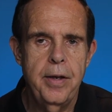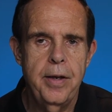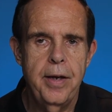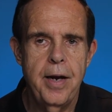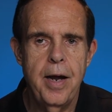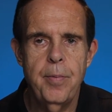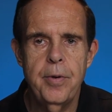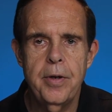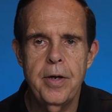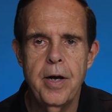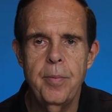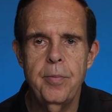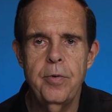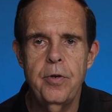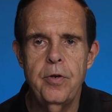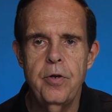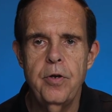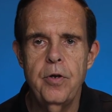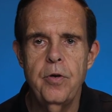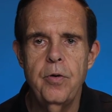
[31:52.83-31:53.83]
And I've been
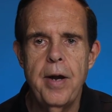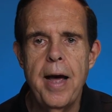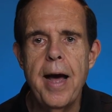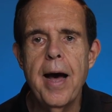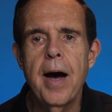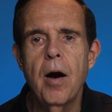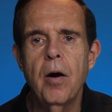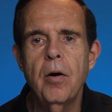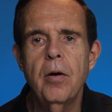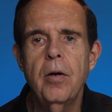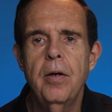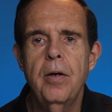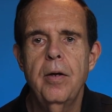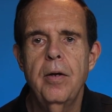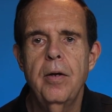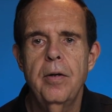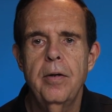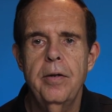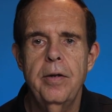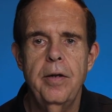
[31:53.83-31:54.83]
coming to you now,
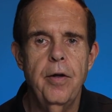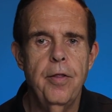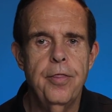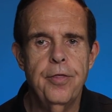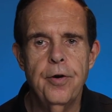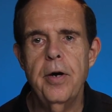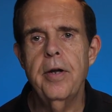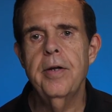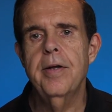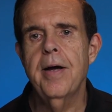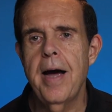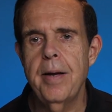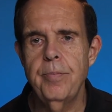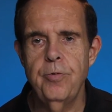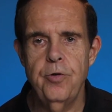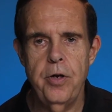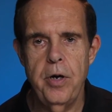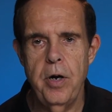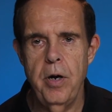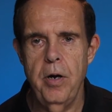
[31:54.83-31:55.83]
30
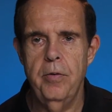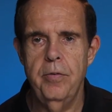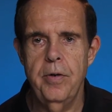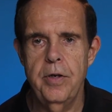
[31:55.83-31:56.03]
times a year.